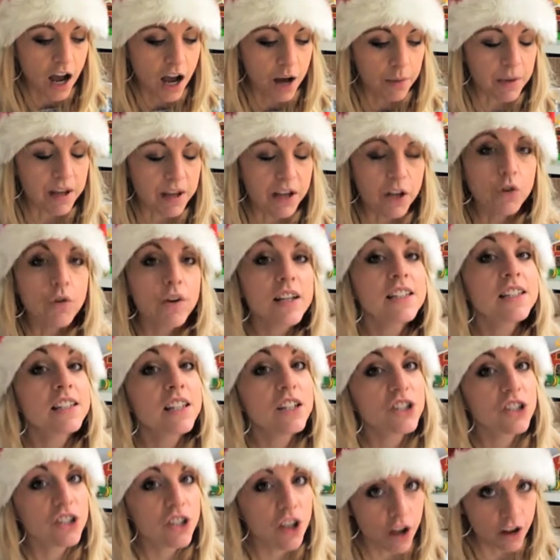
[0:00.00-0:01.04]
increase the
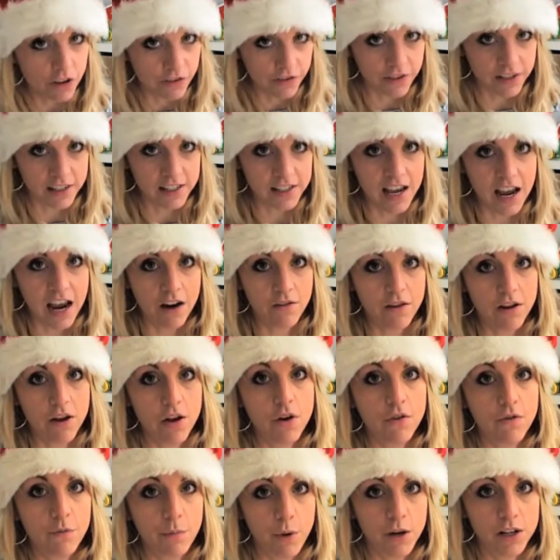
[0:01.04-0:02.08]
surface area
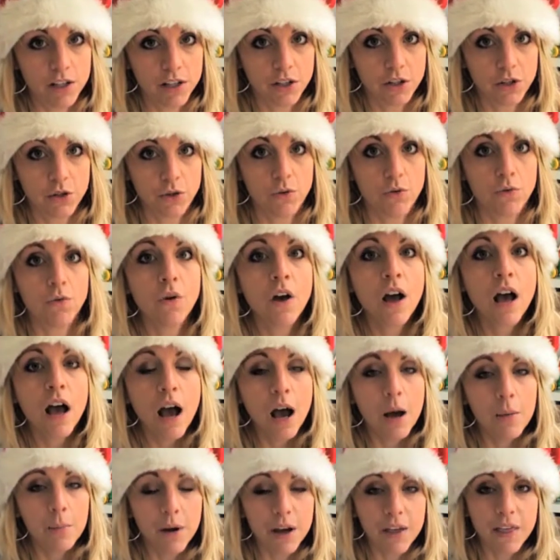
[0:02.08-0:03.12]
of my stall,
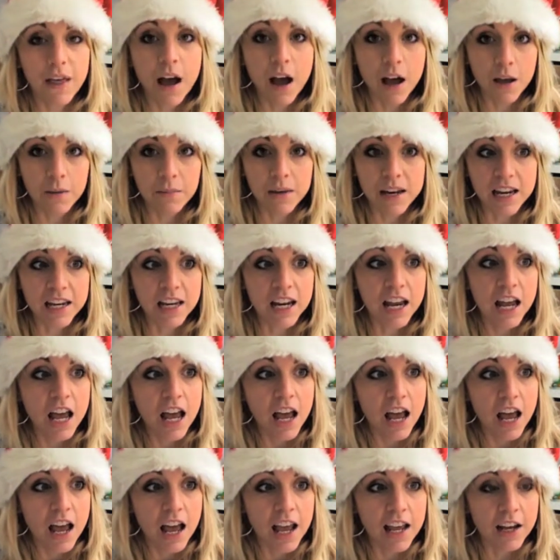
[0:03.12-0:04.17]
and by that I mean
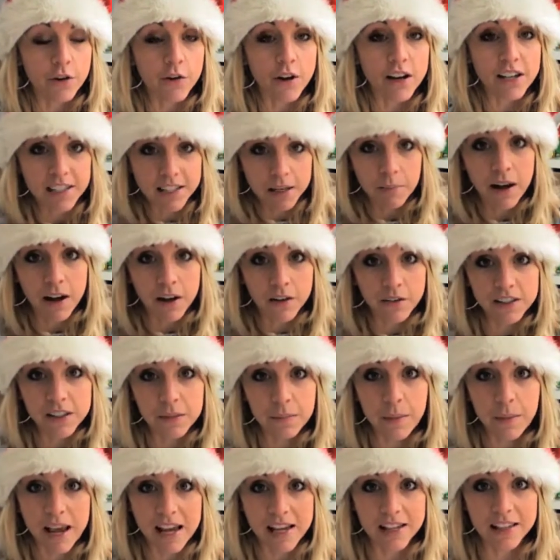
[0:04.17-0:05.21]
increase the amount of
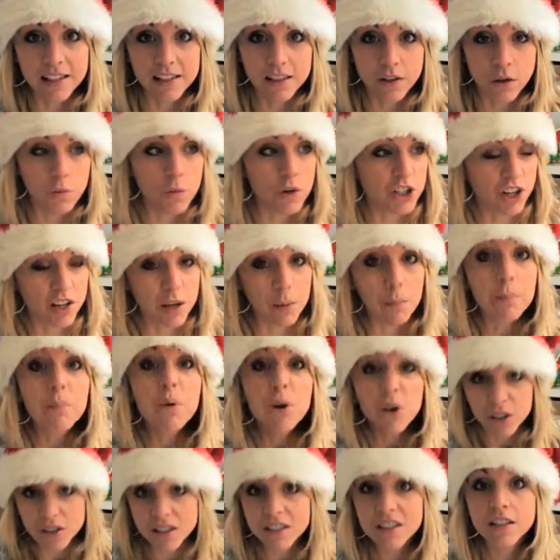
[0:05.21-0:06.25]
space on which I can
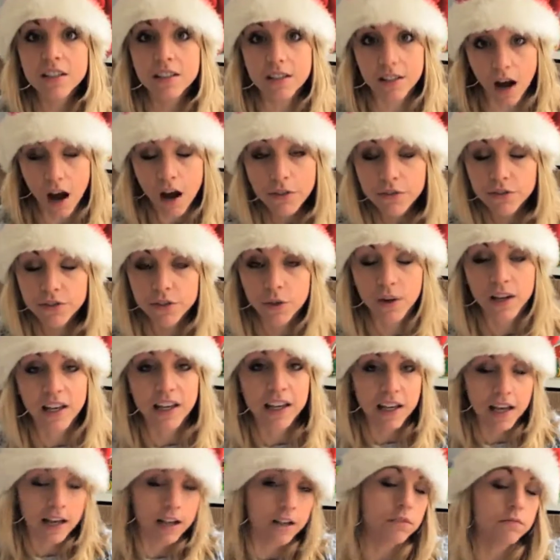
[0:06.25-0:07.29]
put stuff so I can get